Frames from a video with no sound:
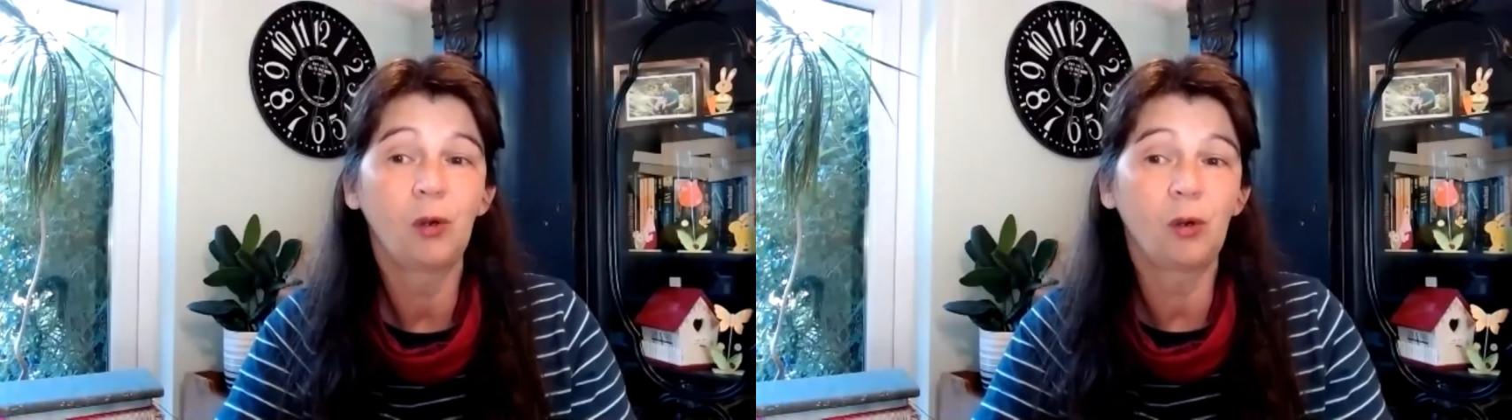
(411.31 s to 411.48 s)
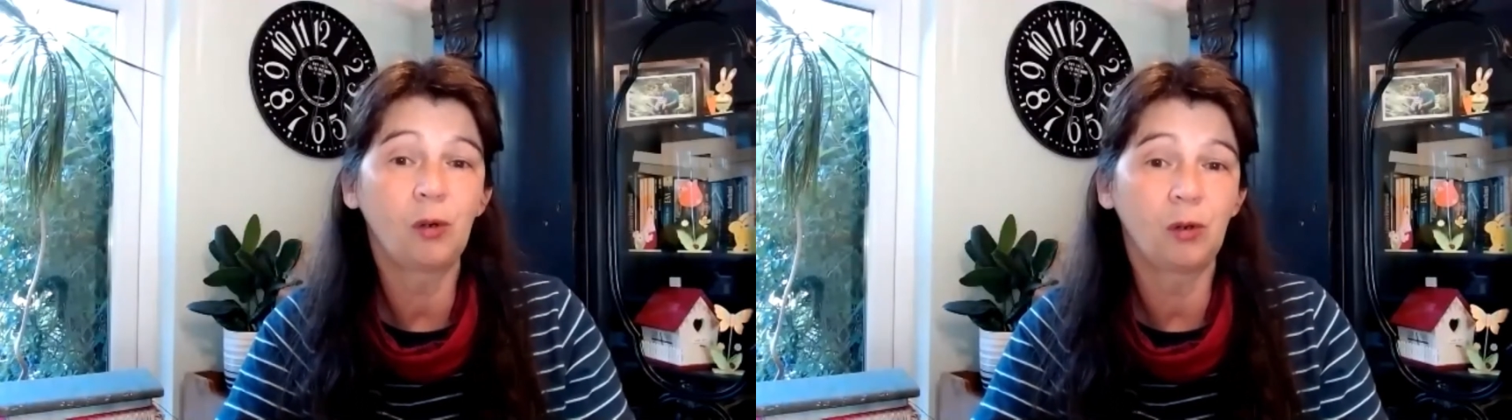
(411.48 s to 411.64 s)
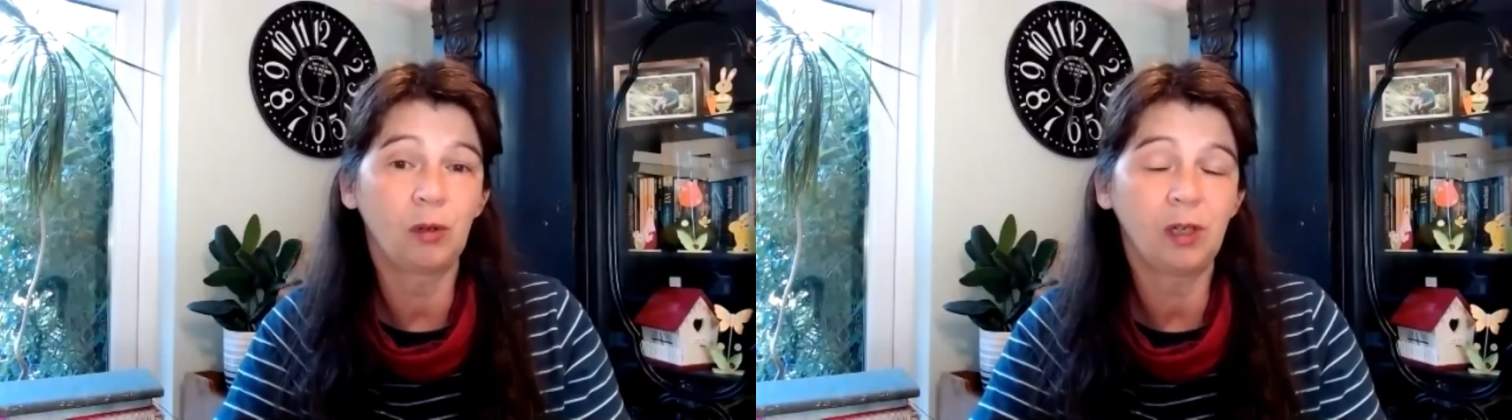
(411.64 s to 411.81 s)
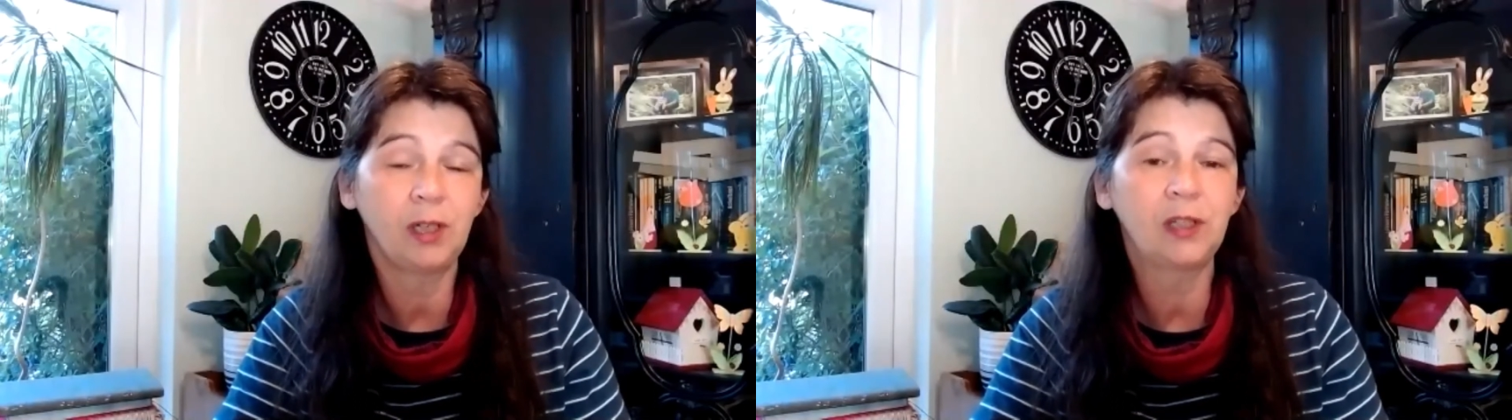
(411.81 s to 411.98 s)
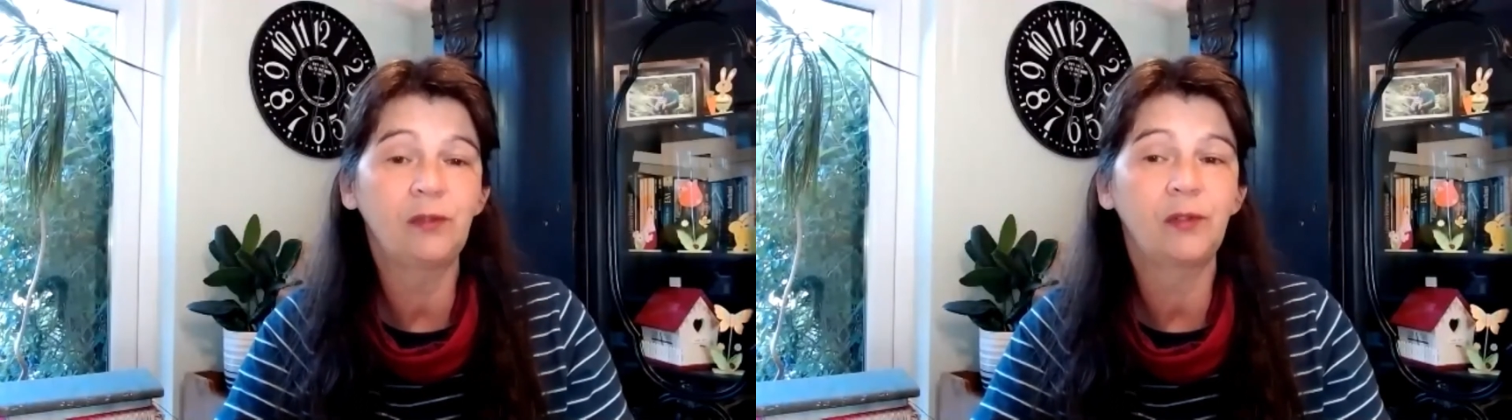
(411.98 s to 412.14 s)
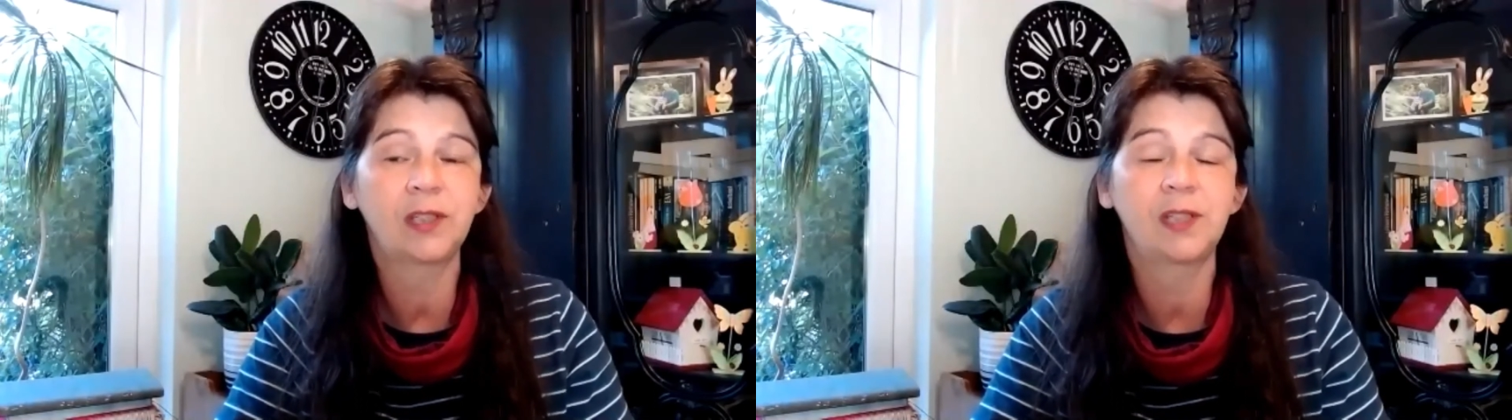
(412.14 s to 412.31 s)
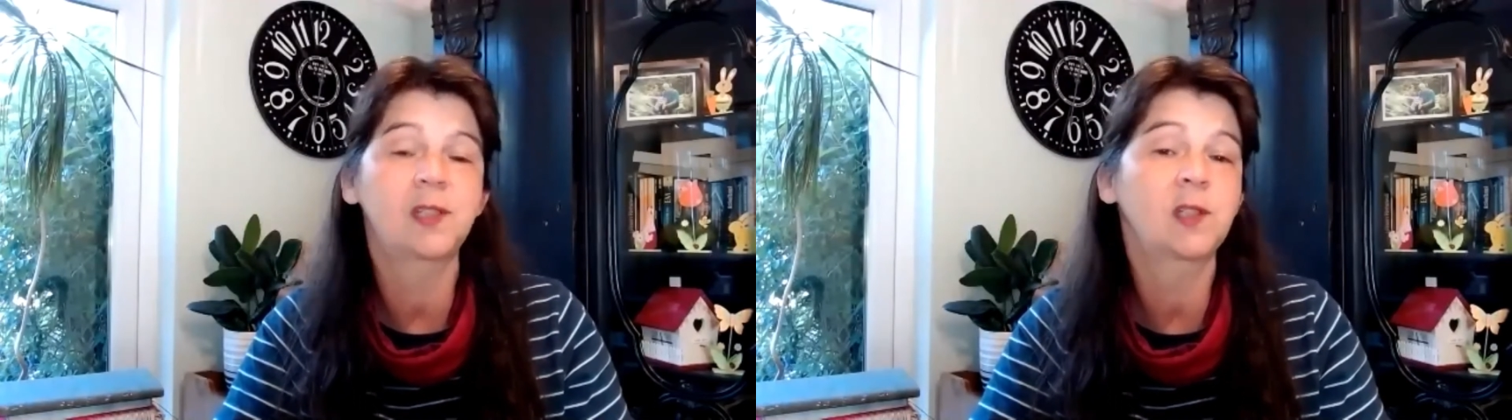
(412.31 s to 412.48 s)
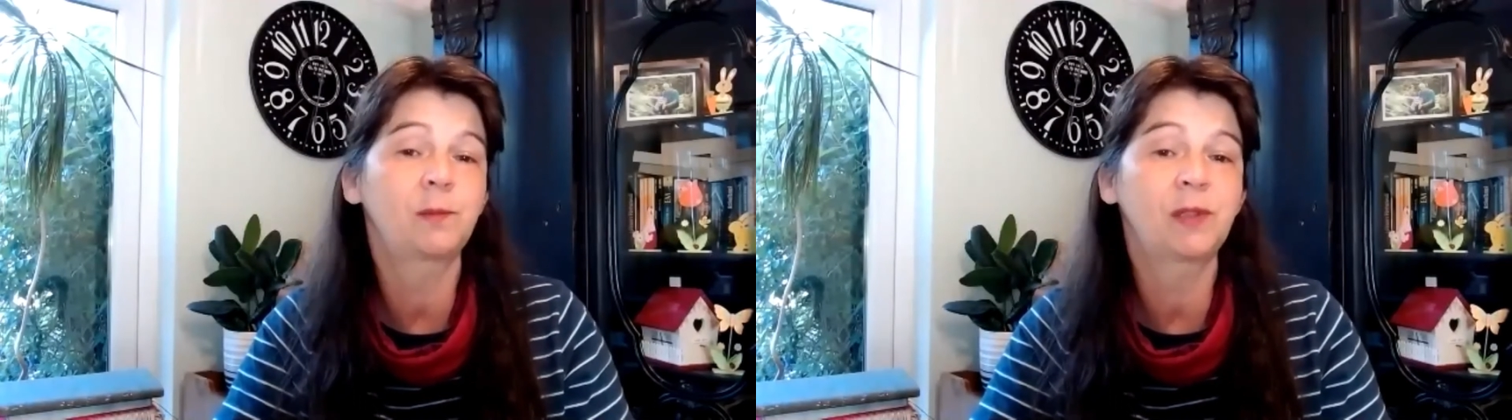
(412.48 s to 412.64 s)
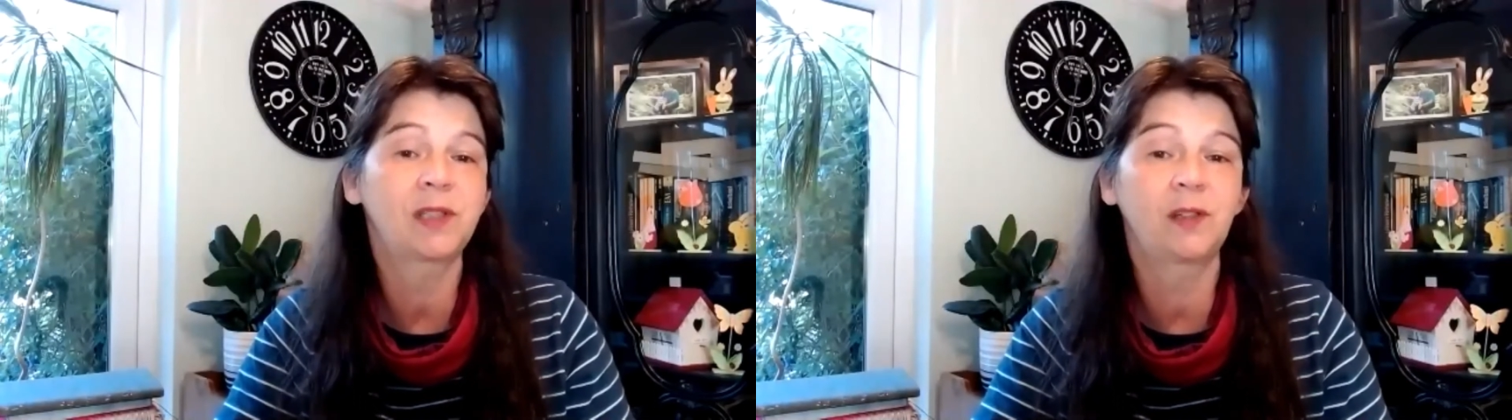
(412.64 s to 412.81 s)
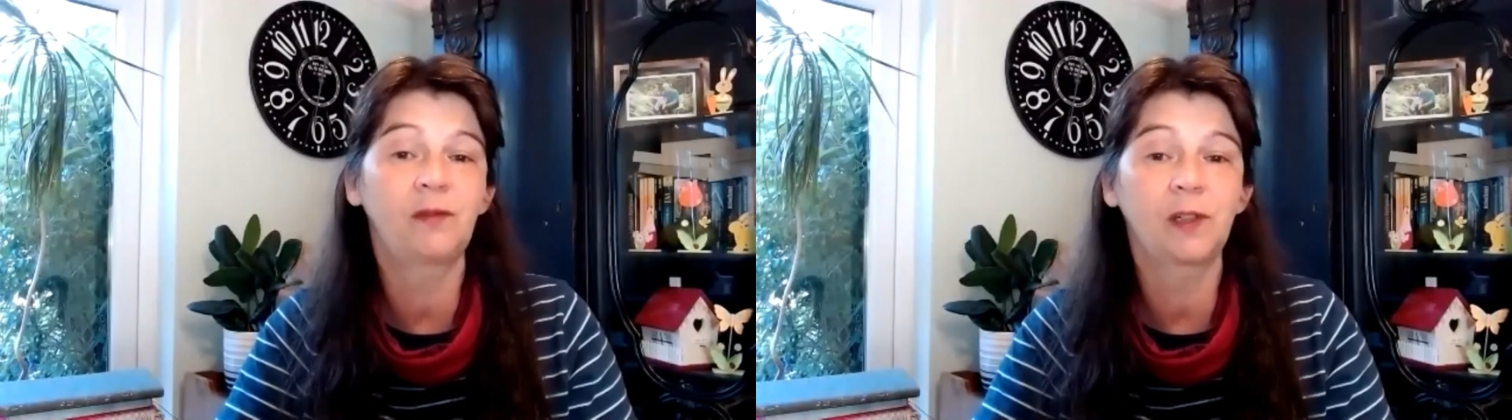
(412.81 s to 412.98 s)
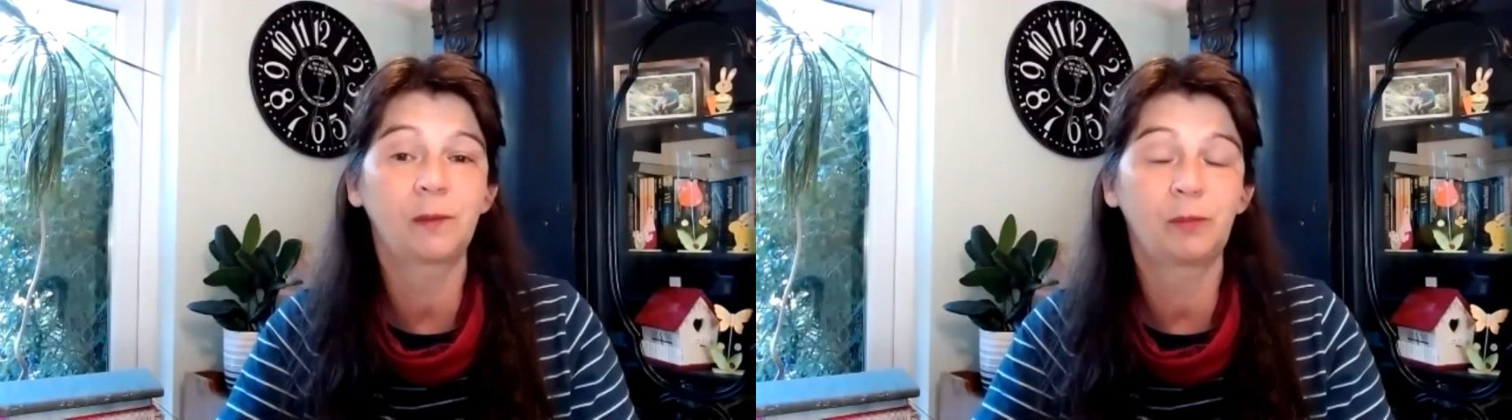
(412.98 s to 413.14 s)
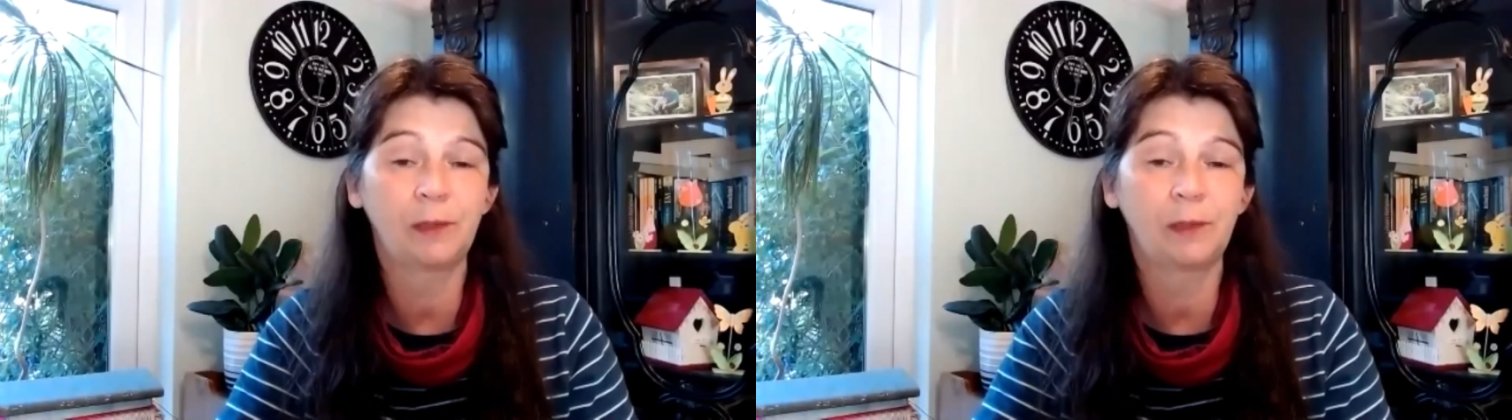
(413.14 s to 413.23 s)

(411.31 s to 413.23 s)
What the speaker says: or if it has a specific